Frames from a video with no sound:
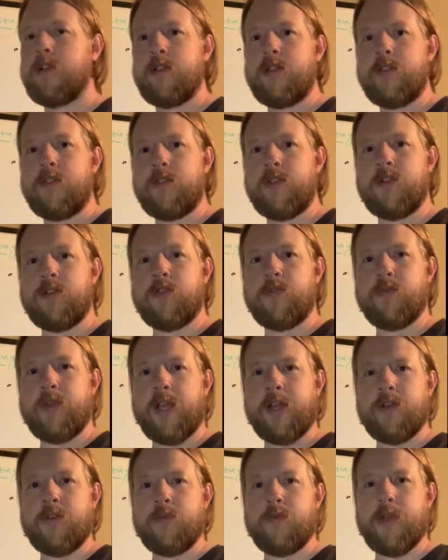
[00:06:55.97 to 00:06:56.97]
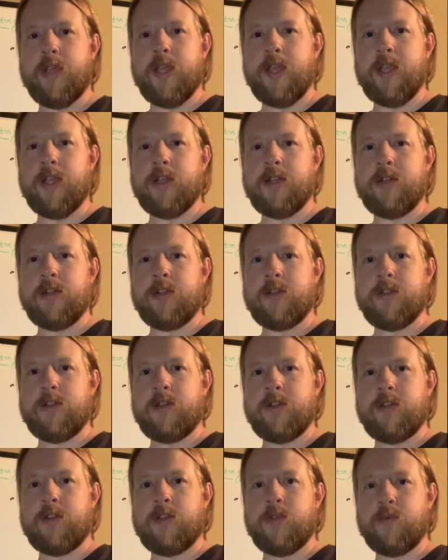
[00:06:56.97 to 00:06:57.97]
the direct way
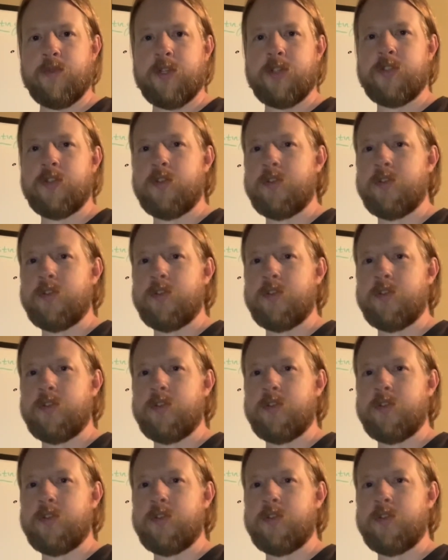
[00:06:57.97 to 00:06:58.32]
to reach your